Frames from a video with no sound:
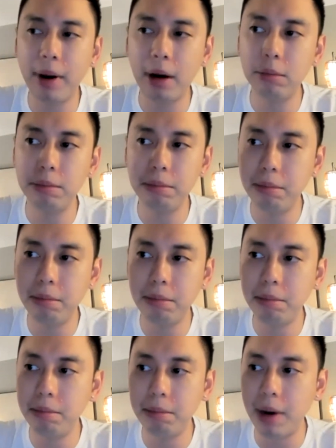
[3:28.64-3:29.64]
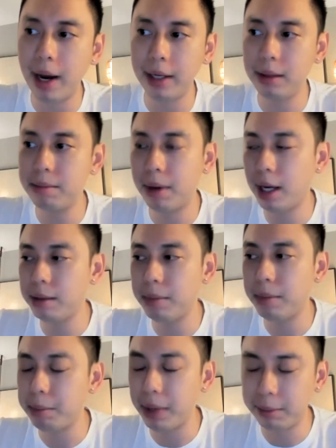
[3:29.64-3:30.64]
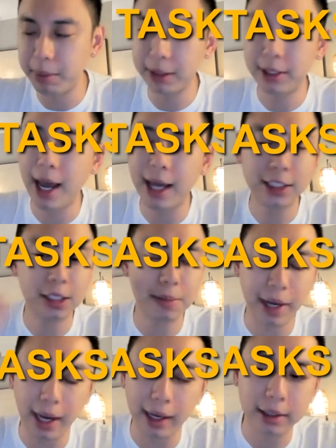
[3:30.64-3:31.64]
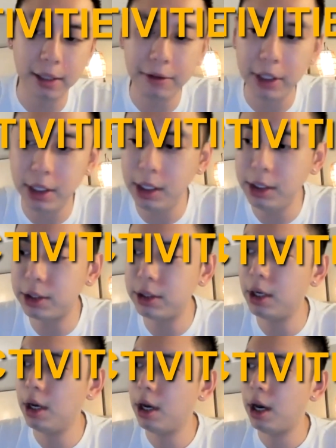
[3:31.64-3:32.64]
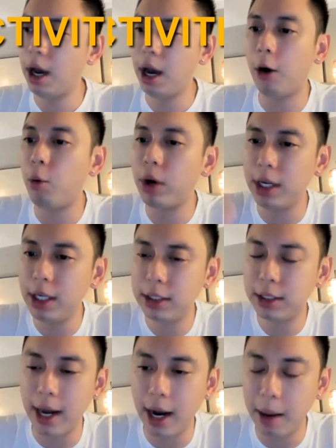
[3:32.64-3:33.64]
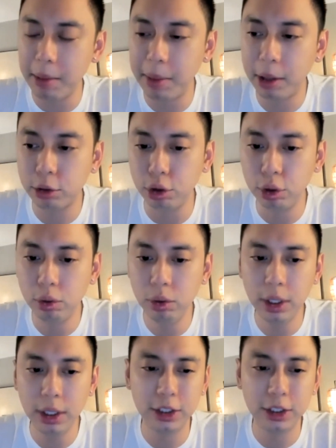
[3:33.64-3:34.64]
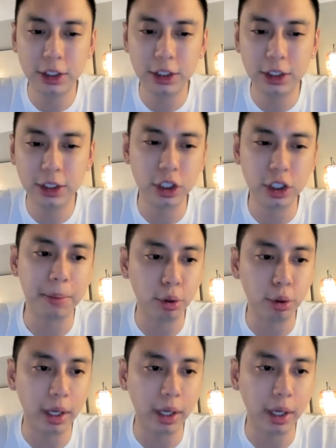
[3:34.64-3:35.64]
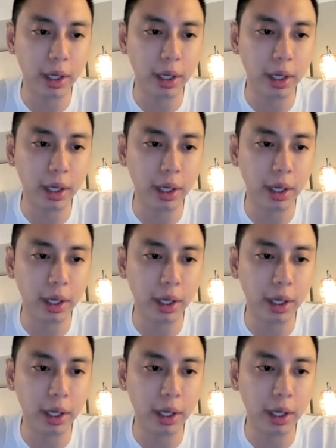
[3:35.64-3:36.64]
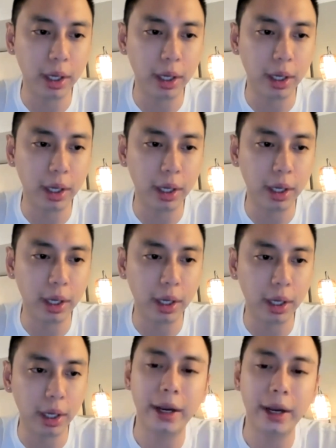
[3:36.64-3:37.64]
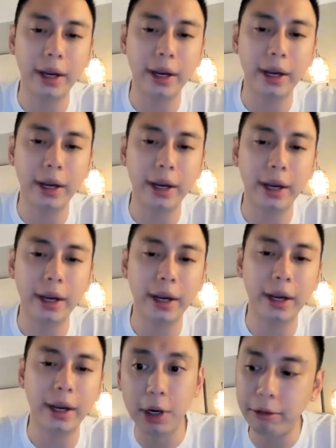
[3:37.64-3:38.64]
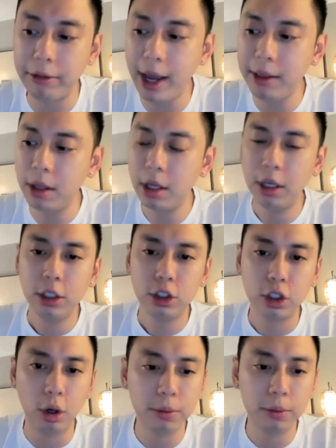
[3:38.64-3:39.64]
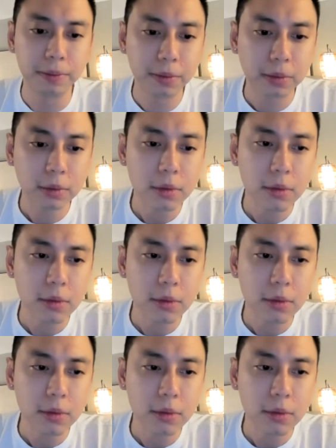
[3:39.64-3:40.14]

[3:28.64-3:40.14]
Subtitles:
out my task, my activities, what it is that I'm about to do. It's just a productivity like tracker at how I deal with